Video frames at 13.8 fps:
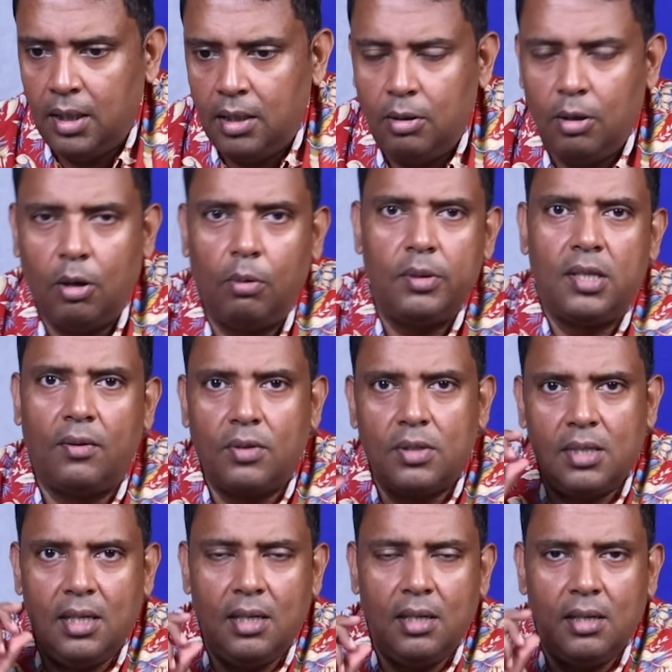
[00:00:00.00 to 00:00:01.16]
we always have to
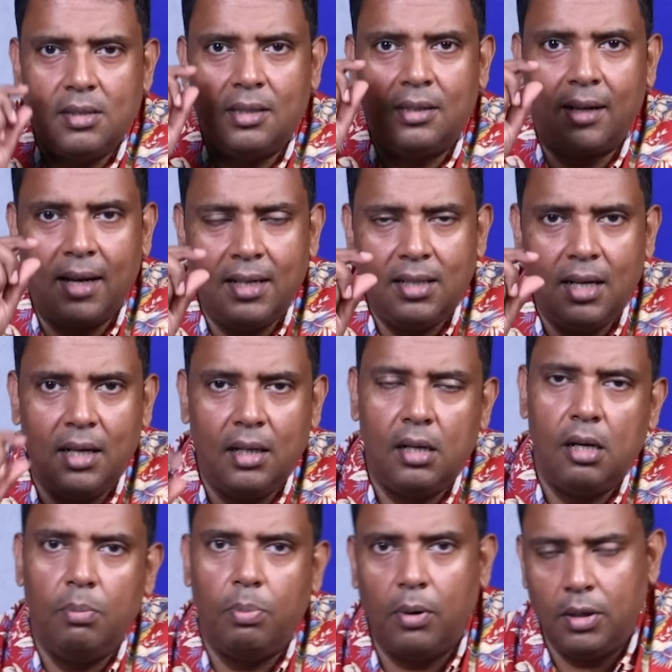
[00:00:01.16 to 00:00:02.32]
see, is it the right
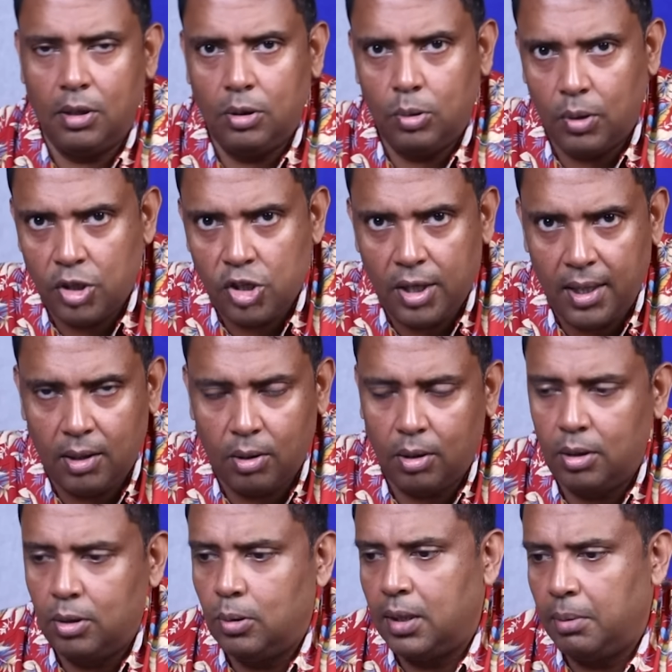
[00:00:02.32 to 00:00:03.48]
entry point into a share or
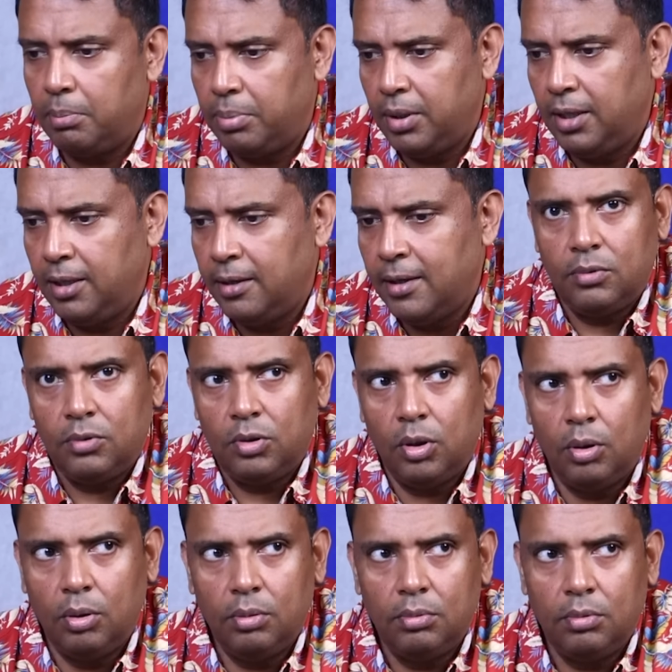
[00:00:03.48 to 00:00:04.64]
into a company?
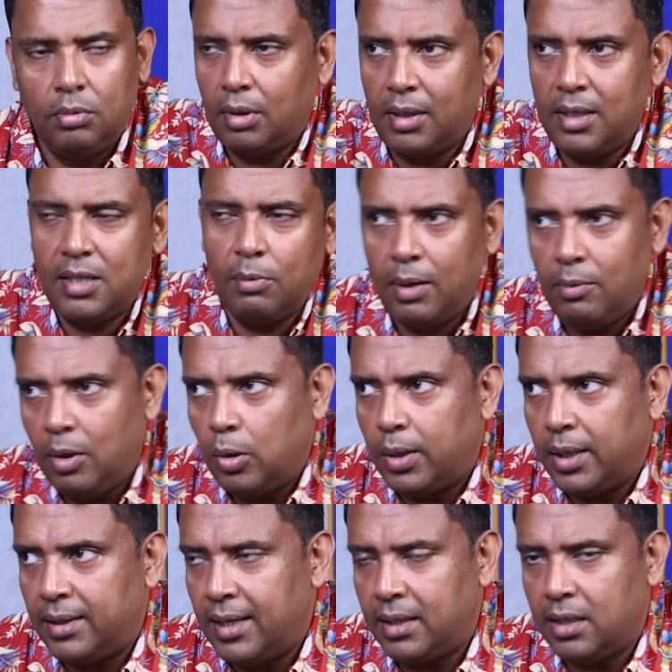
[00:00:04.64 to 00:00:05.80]
So the reason why we look
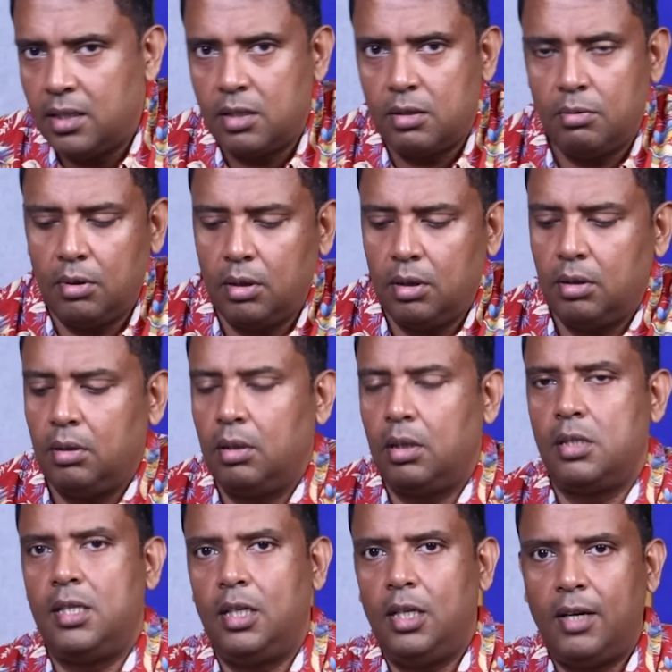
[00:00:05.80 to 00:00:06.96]
at that is
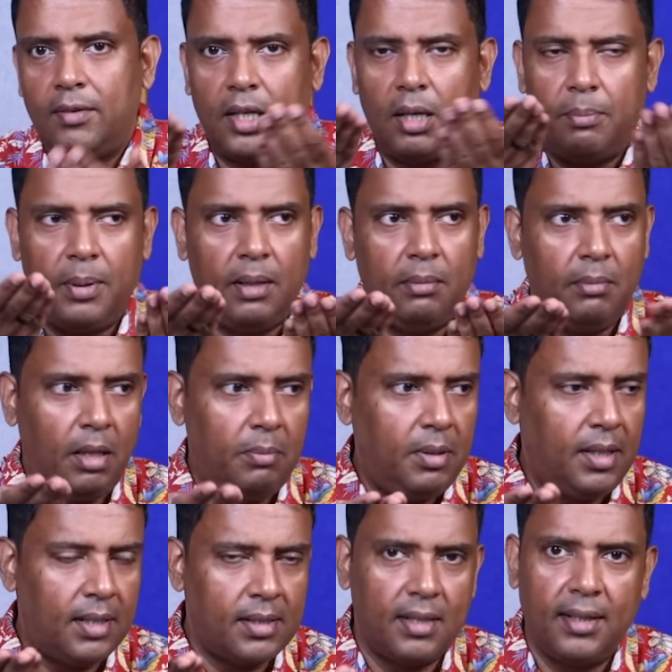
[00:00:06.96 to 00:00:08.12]
because then you have to compare. Maybe
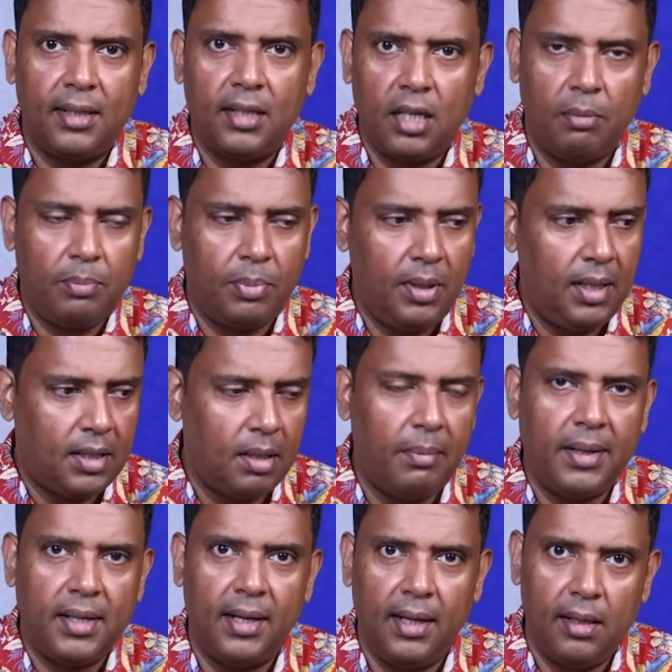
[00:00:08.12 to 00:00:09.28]
there's another company at a
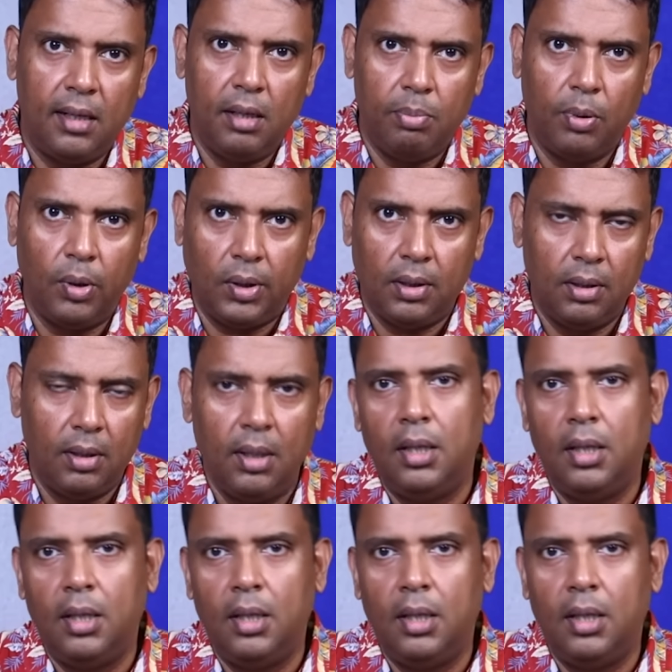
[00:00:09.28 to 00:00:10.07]
better entry point.